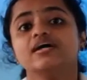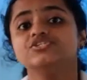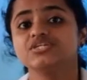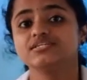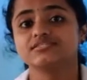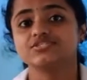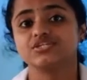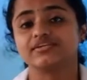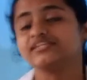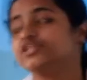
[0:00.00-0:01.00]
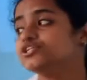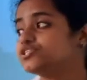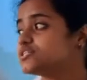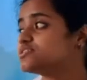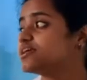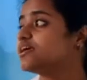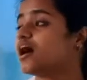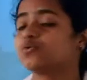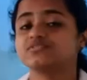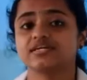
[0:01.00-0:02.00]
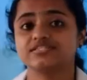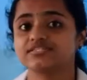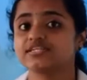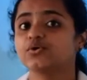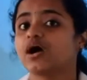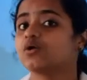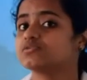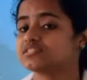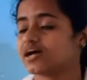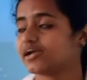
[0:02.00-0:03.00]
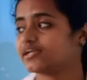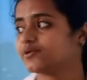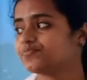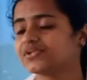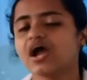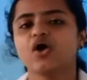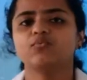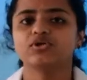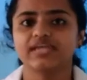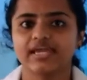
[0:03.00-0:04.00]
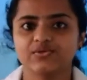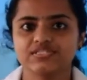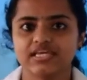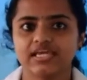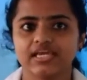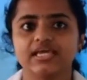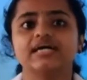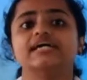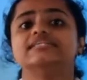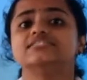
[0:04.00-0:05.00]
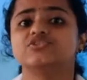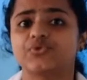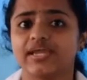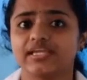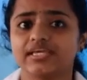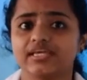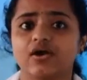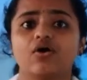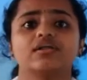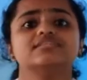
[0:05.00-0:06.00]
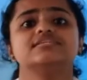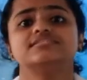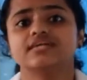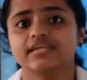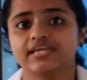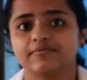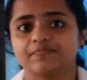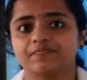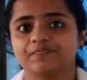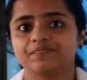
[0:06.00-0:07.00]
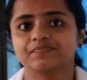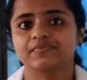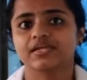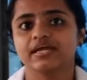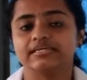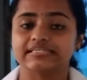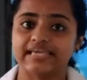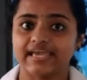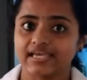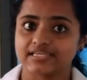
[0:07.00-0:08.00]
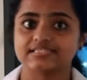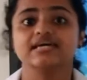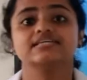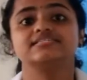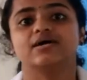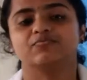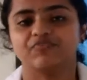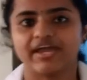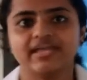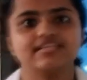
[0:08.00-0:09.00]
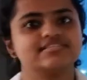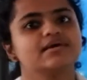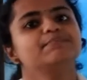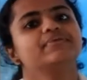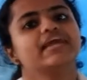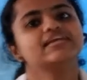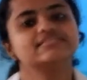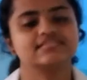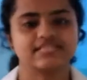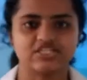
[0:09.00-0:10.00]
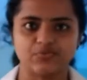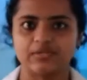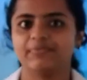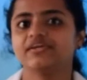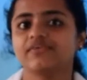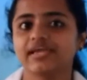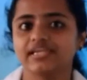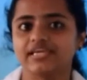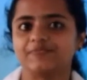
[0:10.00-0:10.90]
just children, just see outside, just look outside. What can you see? Is it rainy or is it sunny? Yes, somewhere in some places it will be rainy.